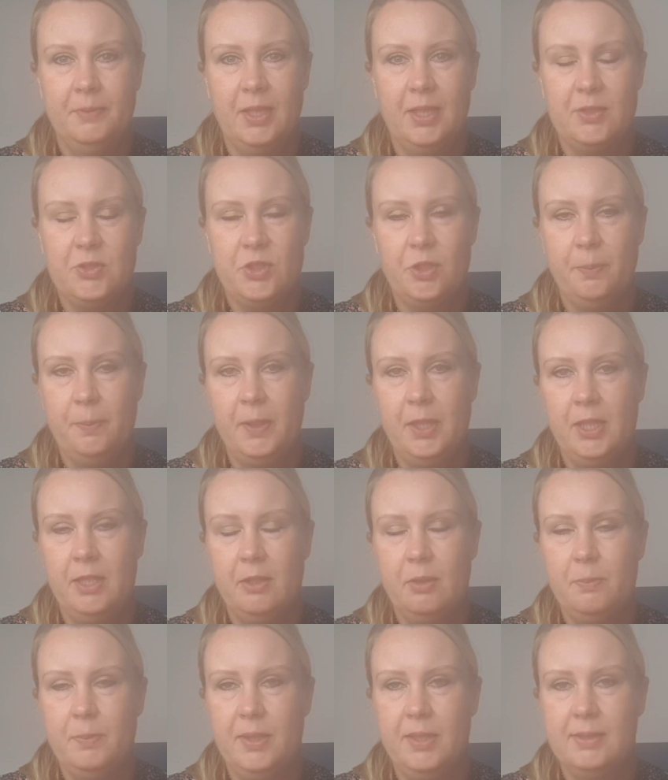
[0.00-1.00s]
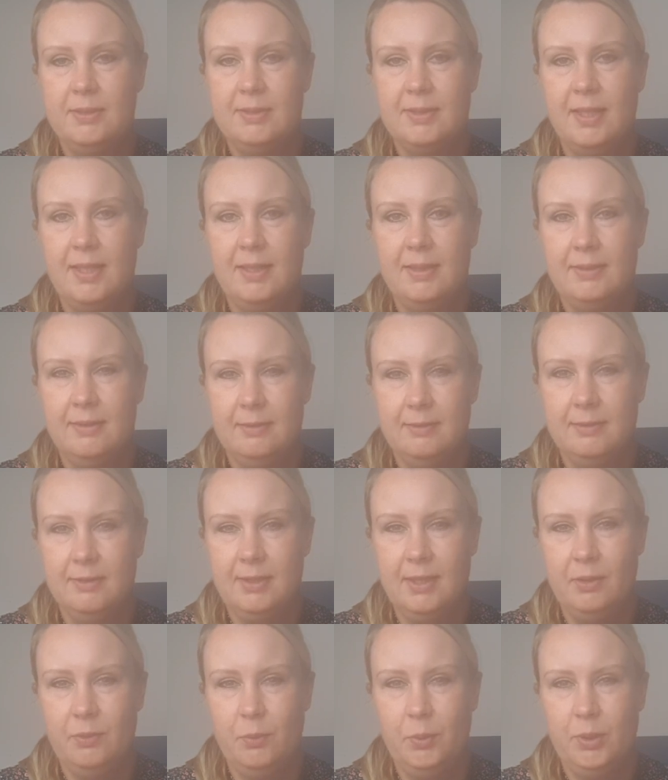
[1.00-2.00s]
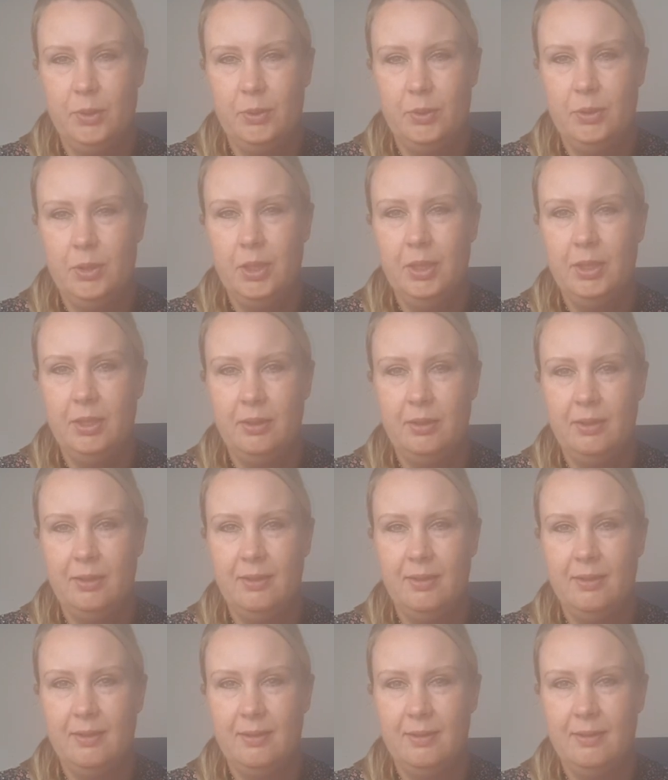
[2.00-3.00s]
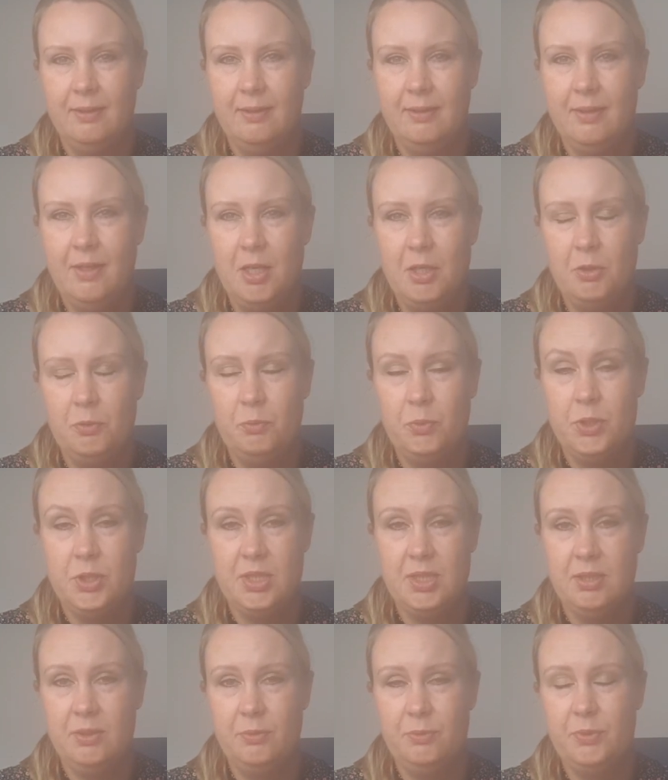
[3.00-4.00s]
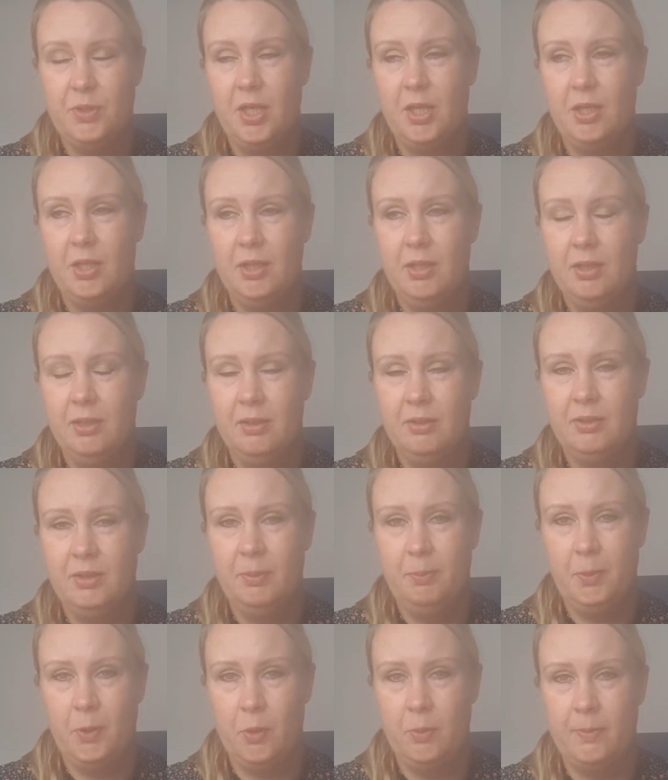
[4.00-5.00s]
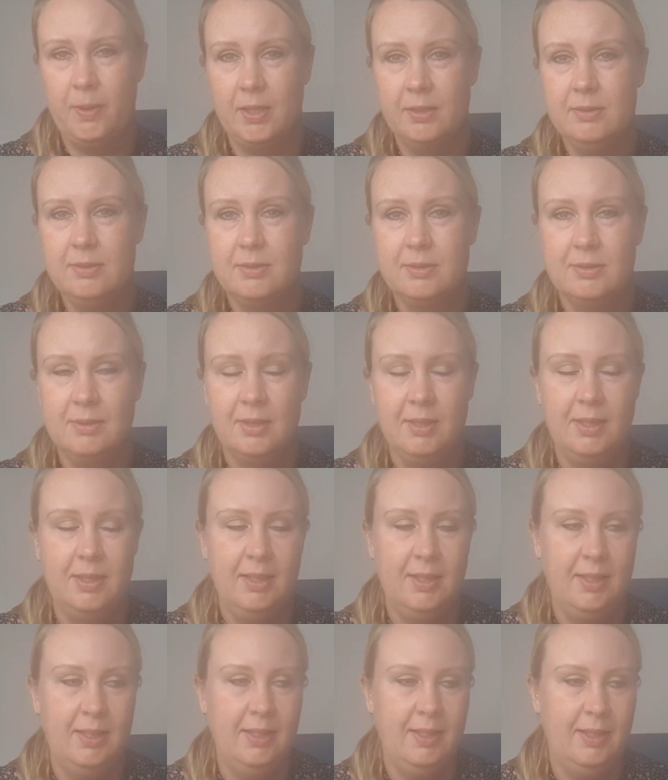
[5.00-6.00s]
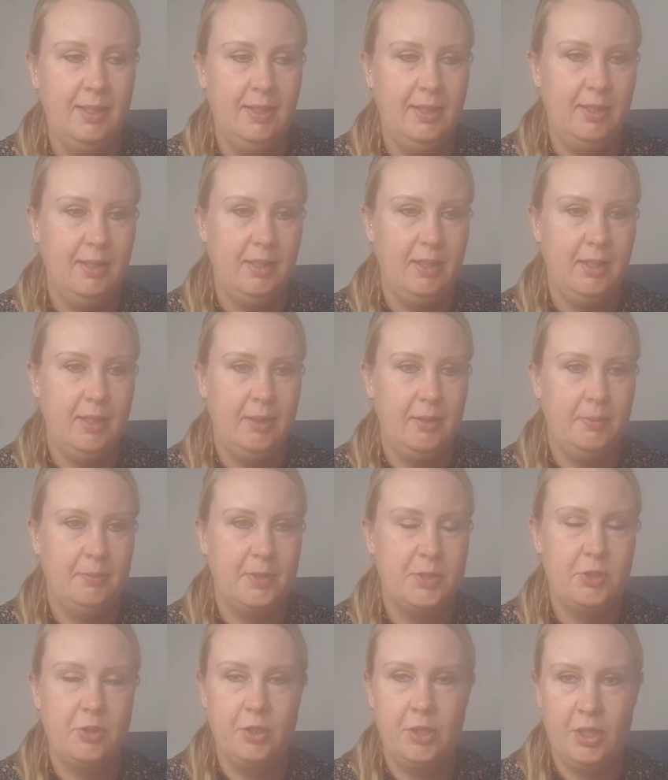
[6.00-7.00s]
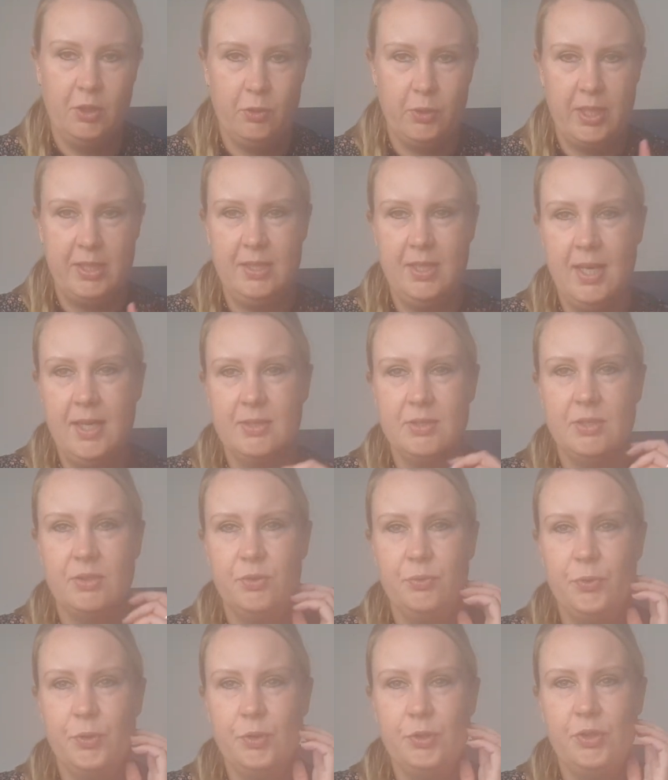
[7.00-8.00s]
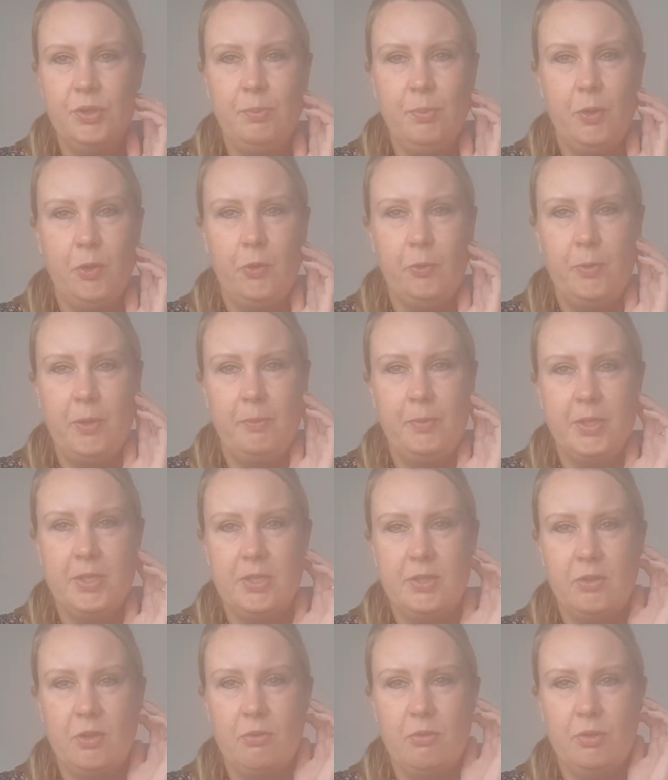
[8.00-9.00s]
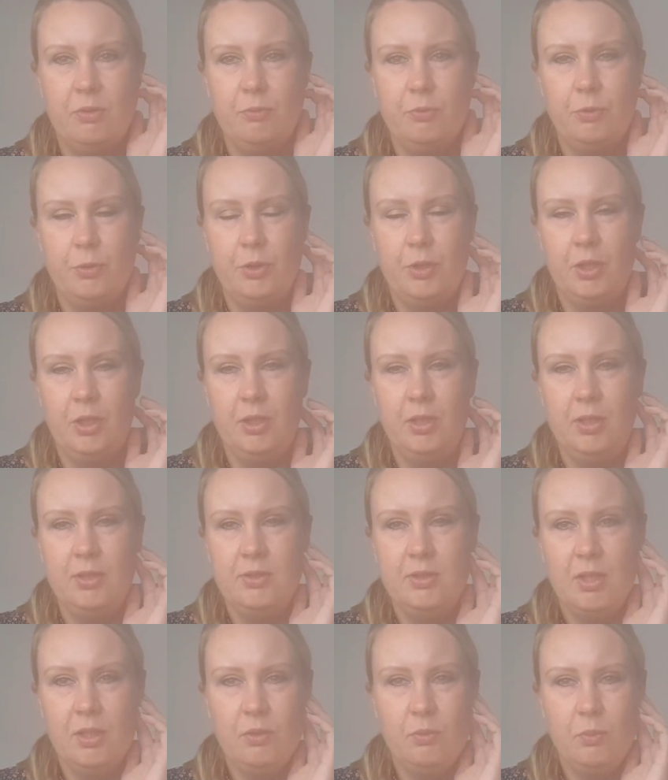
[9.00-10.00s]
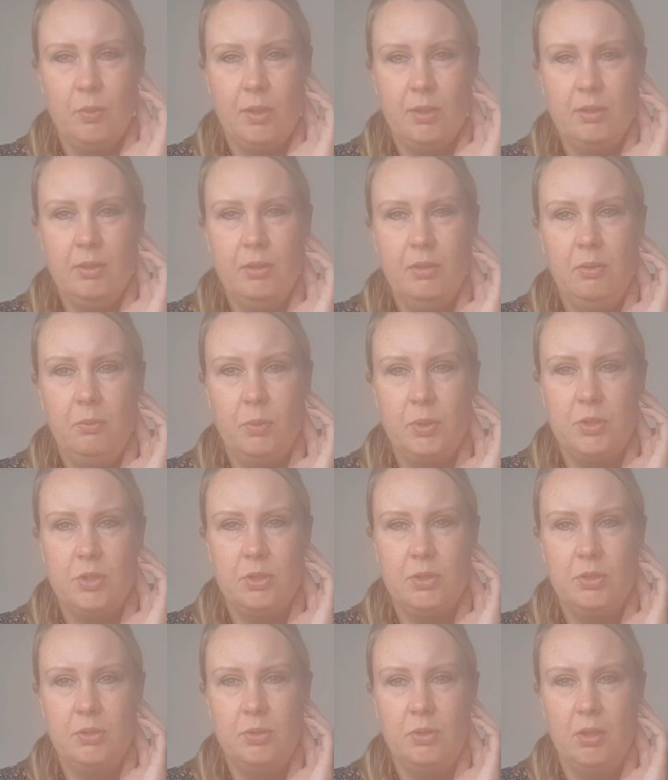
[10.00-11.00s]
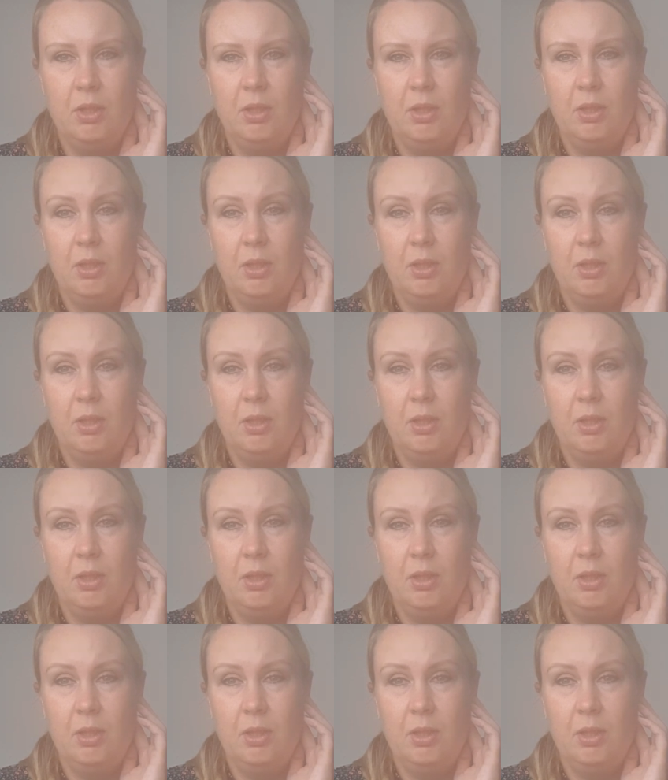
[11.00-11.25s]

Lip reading: catch up a little bit and they will receive their diplomas. My son already has his first diploma, but is going for the second one, which is